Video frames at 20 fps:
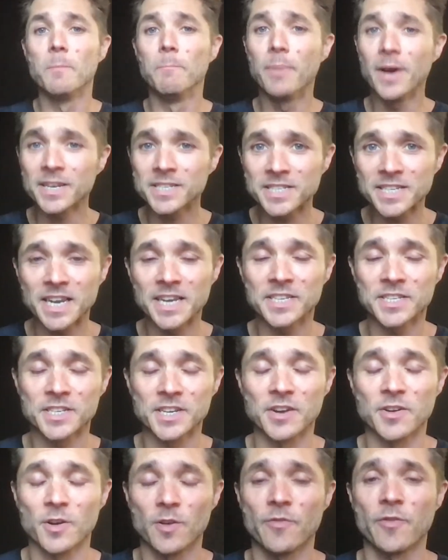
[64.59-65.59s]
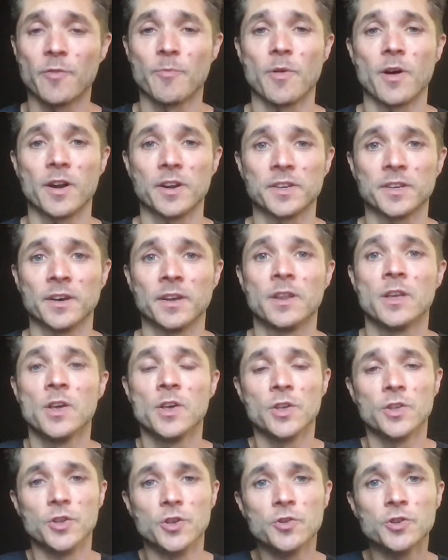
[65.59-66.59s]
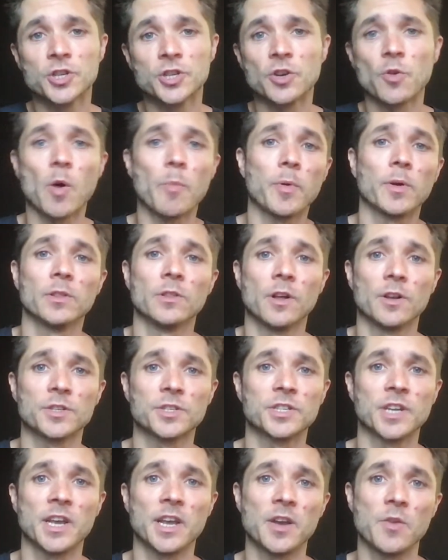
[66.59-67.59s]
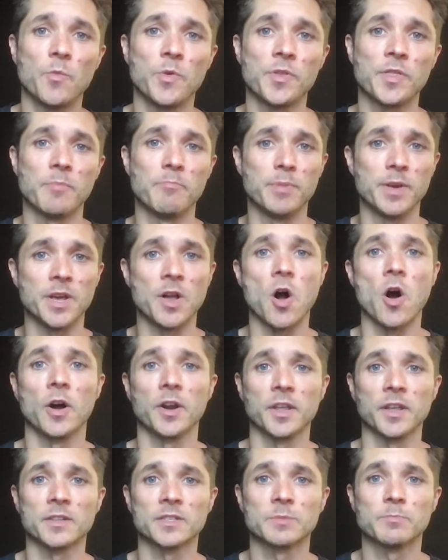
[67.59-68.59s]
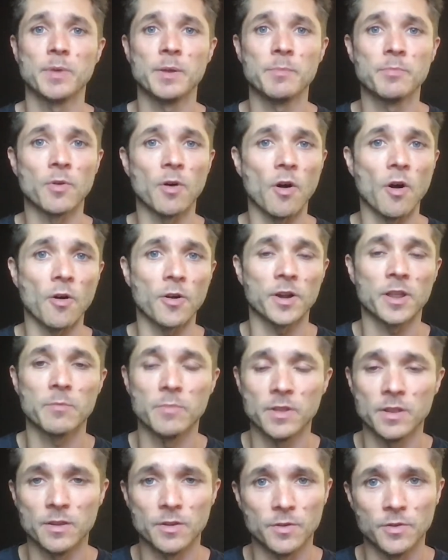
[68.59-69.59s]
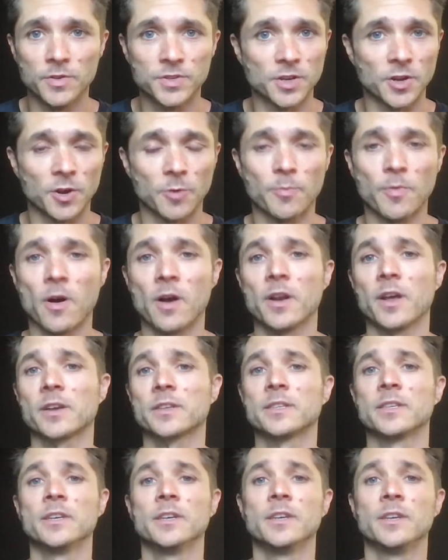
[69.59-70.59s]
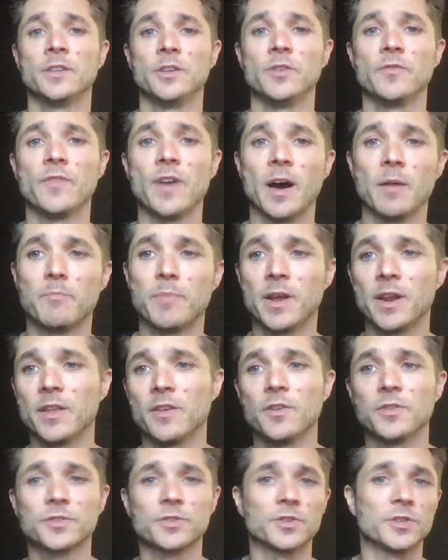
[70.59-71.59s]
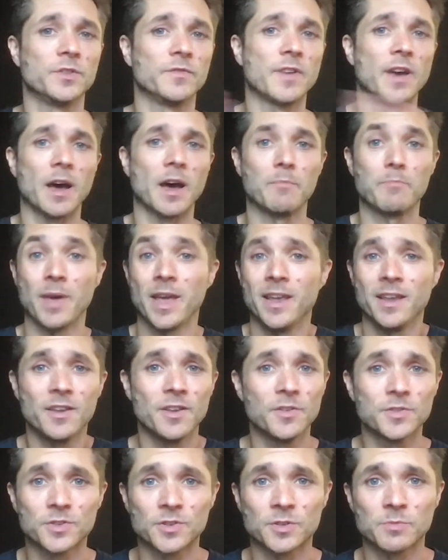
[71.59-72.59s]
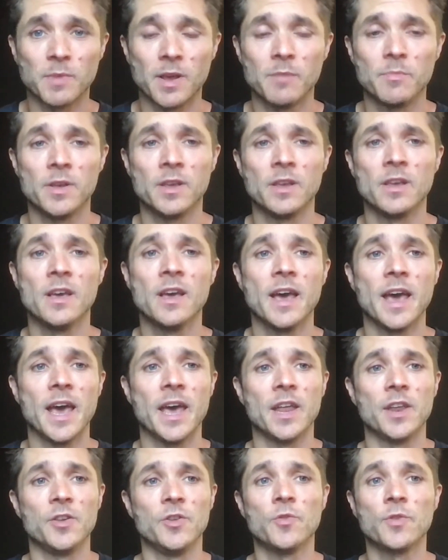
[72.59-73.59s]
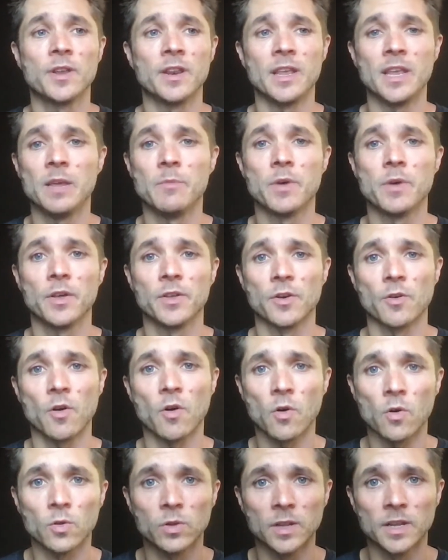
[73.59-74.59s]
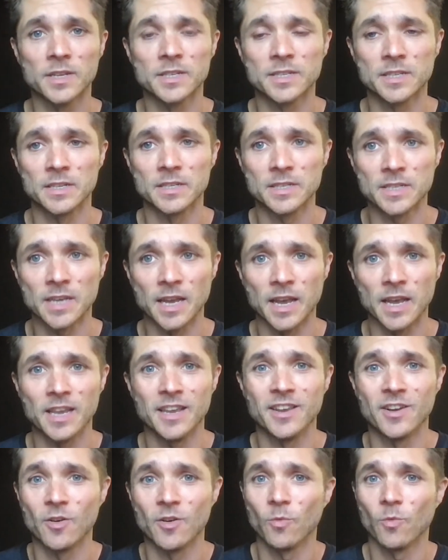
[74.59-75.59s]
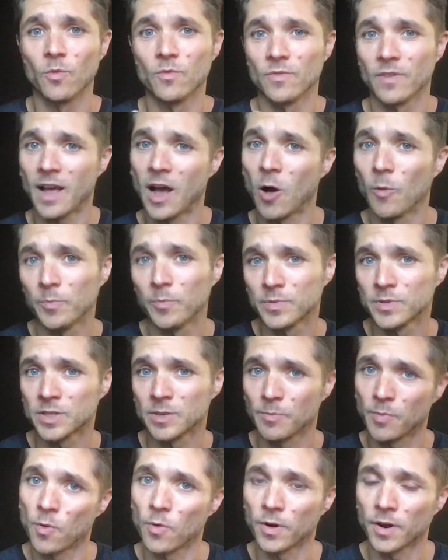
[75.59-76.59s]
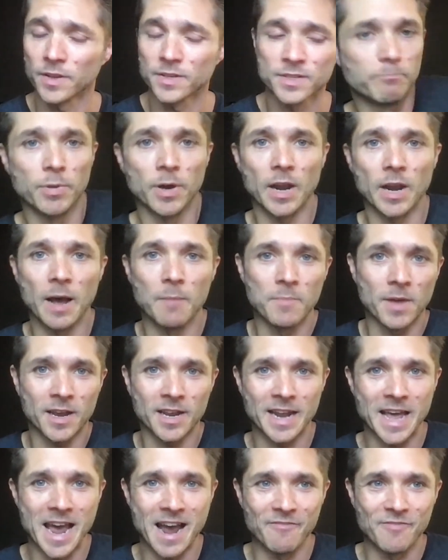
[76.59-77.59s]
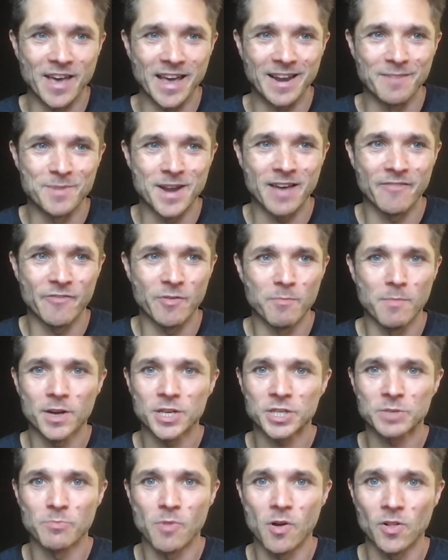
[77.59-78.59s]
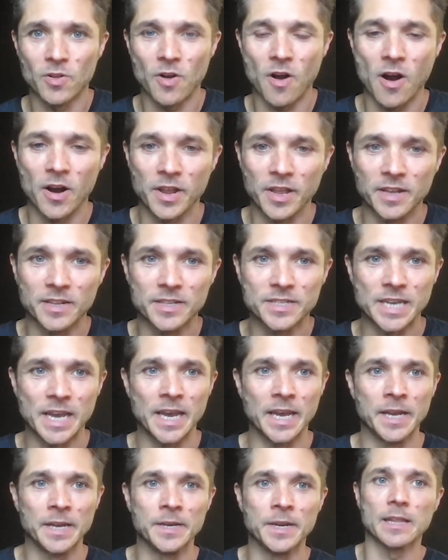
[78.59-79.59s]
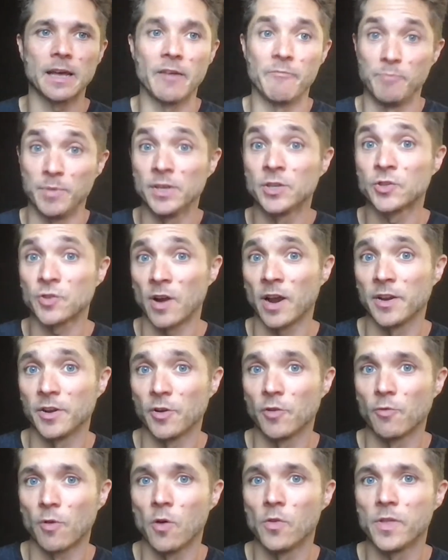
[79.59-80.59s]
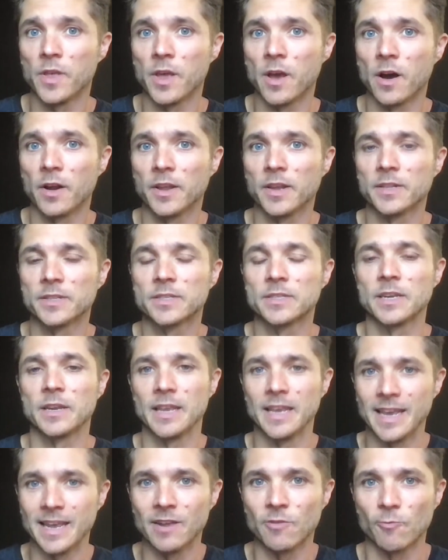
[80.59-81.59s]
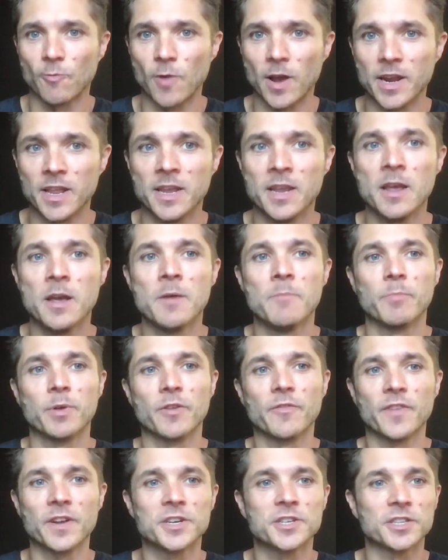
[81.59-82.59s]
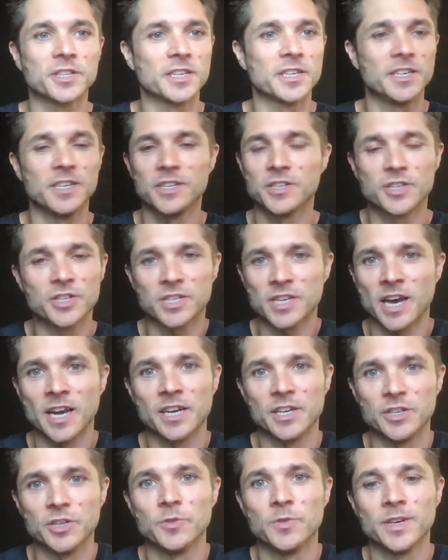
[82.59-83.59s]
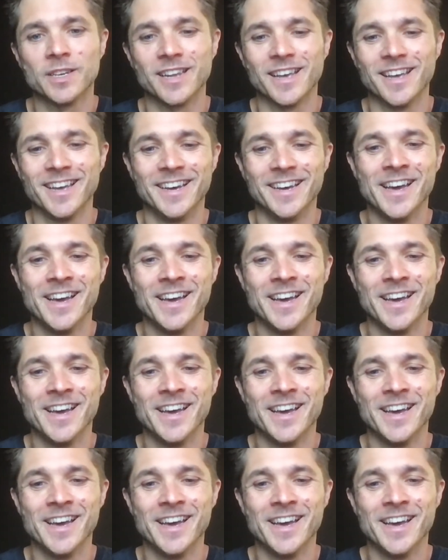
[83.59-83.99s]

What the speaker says: Best case scenario for Product Hunt, you show up on launch day with a big audience. People already been using your product. You've got beta users, you've got paying users maybe, and you can email your whole list and say, help support us. But I'm not gonna have that. I'm gonna have a much smaller audience. And I've been trying to grow the audience and get it ready, but eventually you just gotta do it.